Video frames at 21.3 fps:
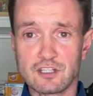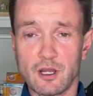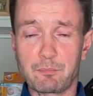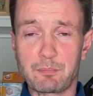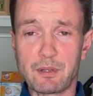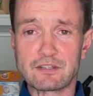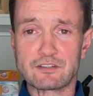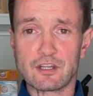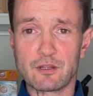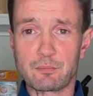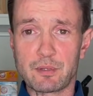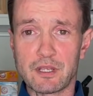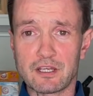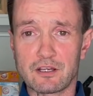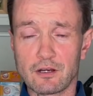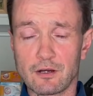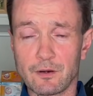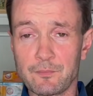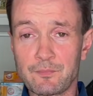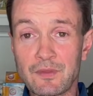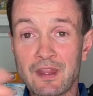up into the
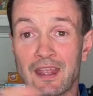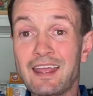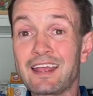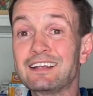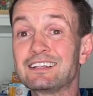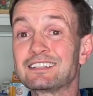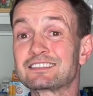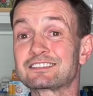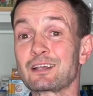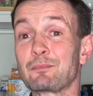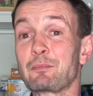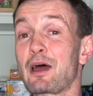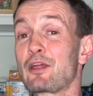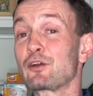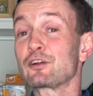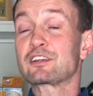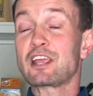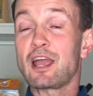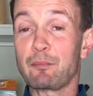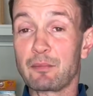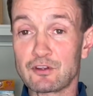beaker. Some
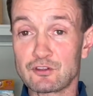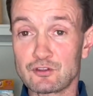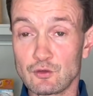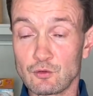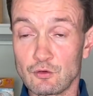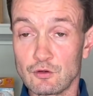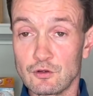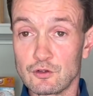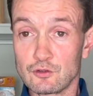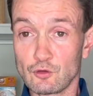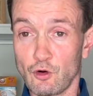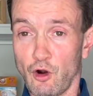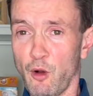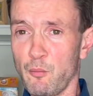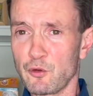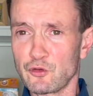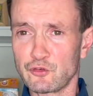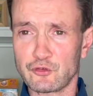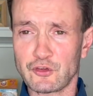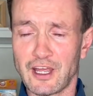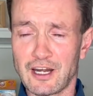other chemists so
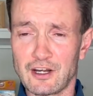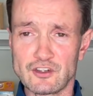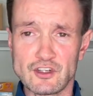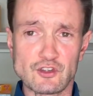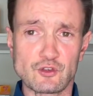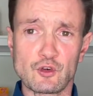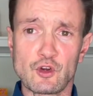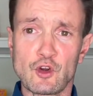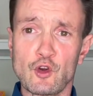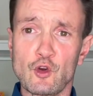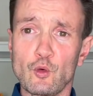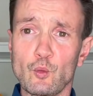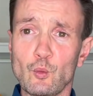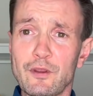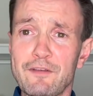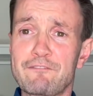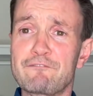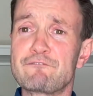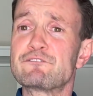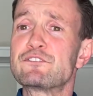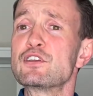almost kind of just
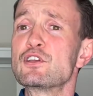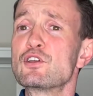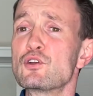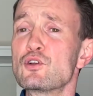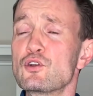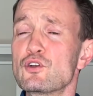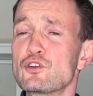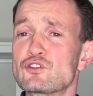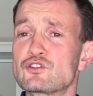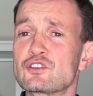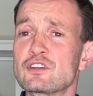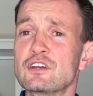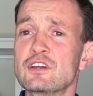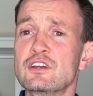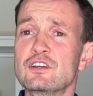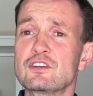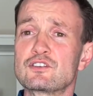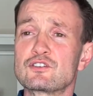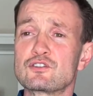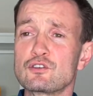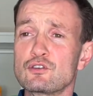refused
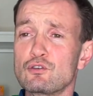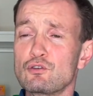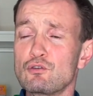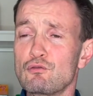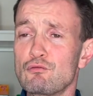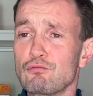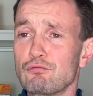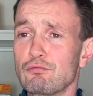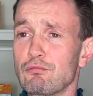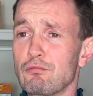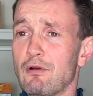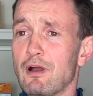to